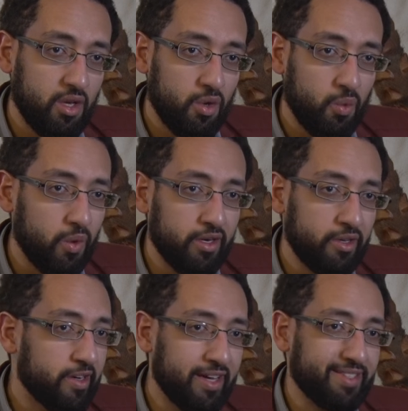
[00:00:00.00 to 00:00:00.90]
where
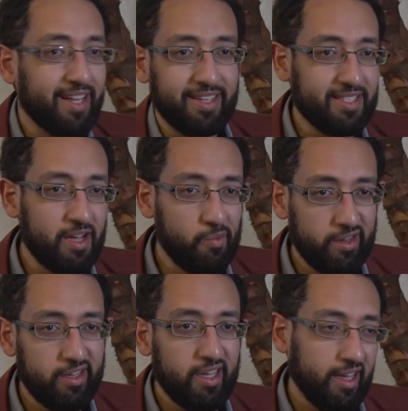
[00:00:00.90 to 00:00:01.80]
you're not telling
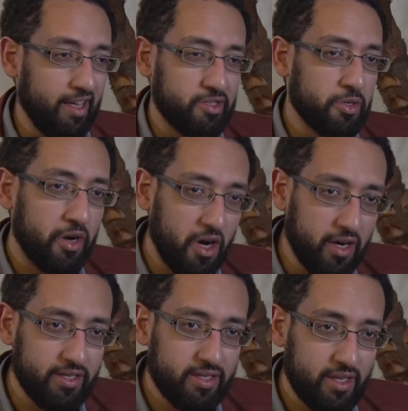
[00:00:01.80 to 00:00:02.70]
someone, it's
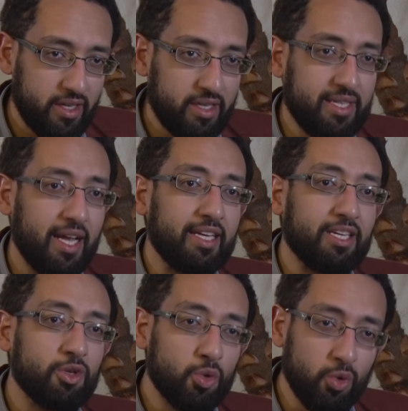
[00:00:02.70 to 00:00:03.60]
heart telling
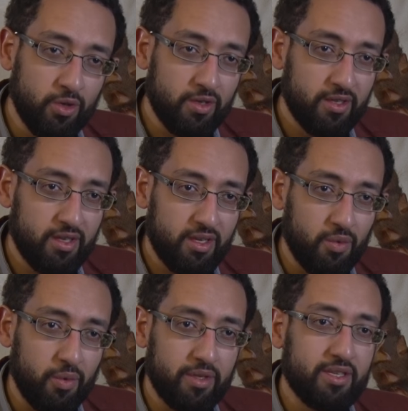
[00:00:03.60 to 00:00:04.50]
you
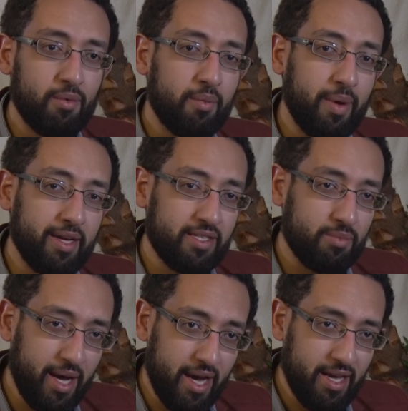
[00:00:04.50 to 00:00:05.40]
when someone passes
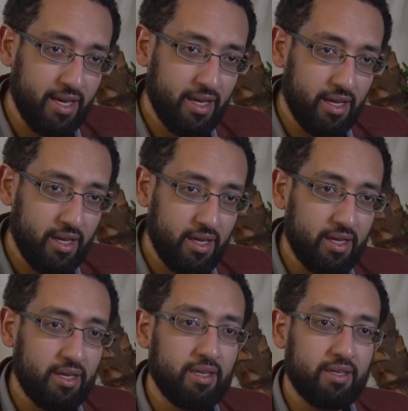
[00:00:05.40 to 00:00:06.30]
by
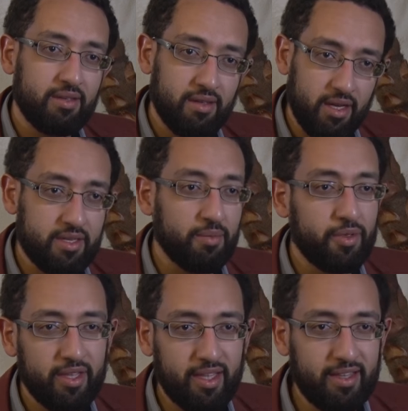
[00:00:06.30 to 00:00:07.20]

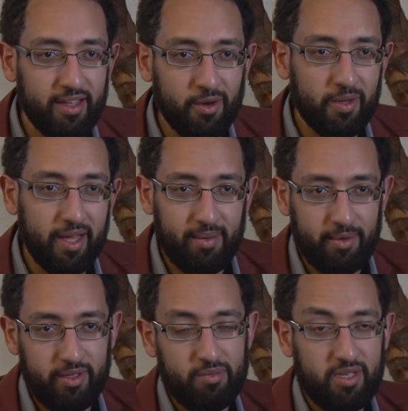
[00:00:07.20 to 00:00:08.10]
something that they don't like
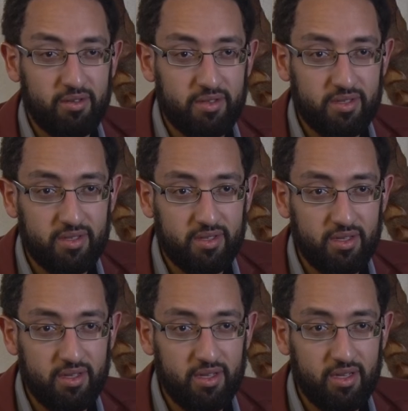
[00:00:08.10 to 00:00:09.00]
about themselves.
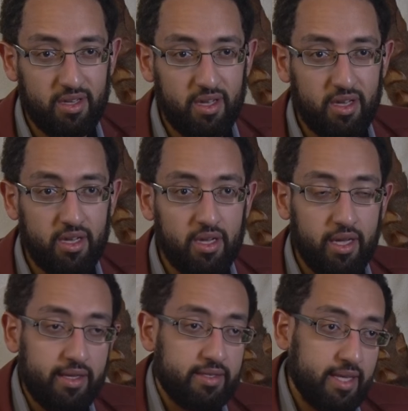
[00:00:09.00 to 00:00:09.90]

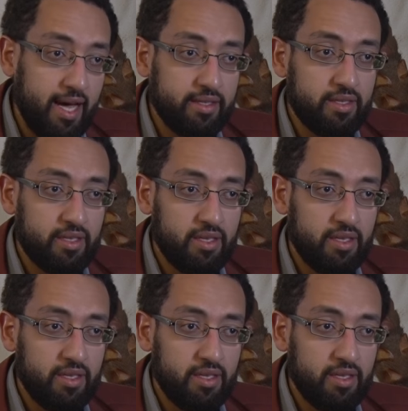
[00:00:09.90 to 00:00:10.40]
Is that